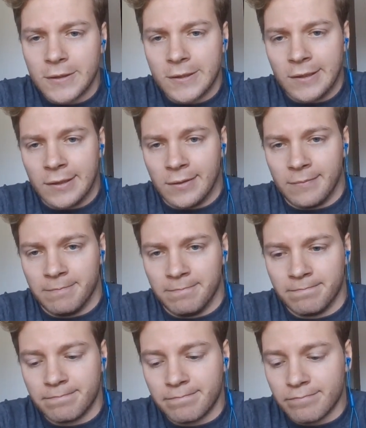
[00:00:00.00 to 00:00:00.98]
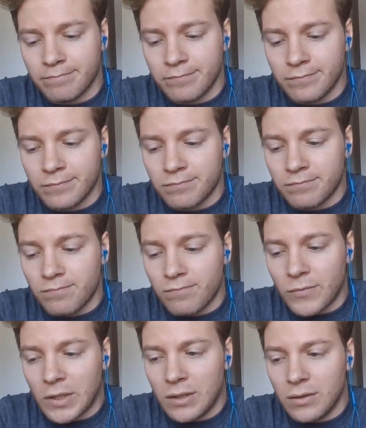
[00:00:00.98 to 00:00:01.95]
um
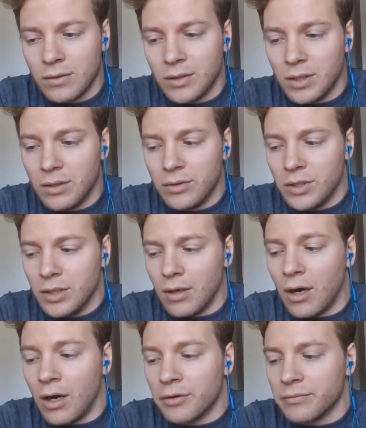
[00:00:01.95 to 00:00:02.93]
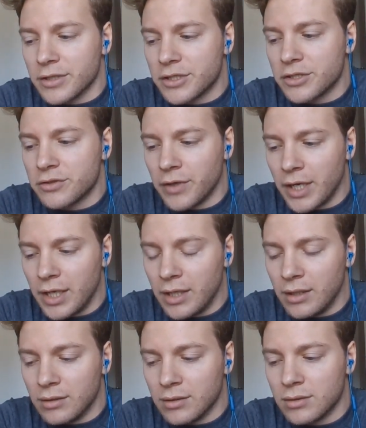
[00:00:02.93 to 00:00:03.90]
the
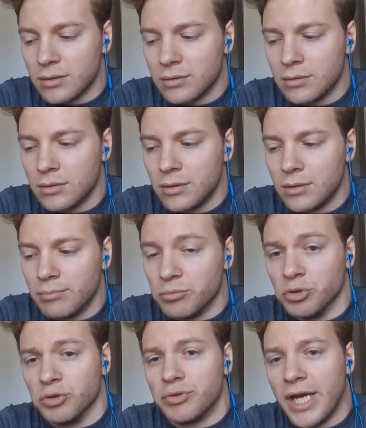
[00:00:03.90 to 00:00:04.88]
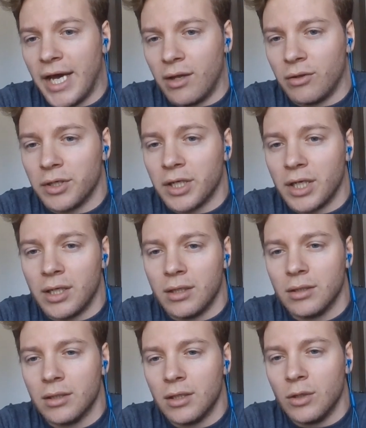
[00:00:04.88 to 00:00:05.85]
unrestrained
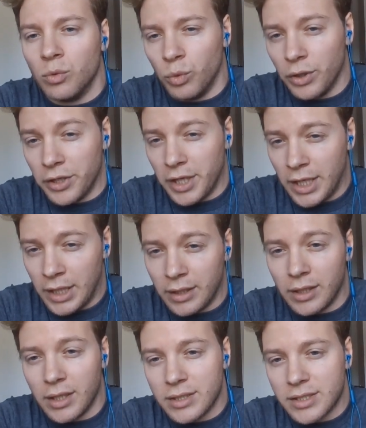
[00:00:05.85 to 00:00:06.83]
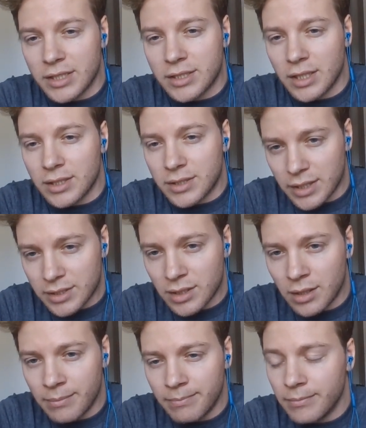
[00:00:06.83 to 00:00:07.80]
brutality within the existing
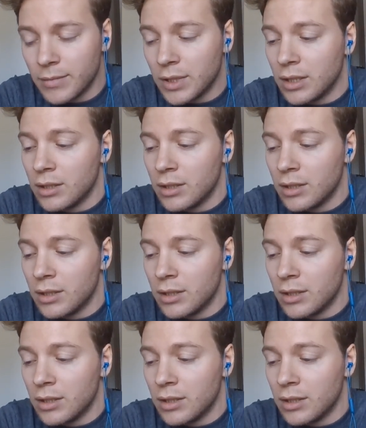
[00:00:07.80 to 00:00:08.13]
system,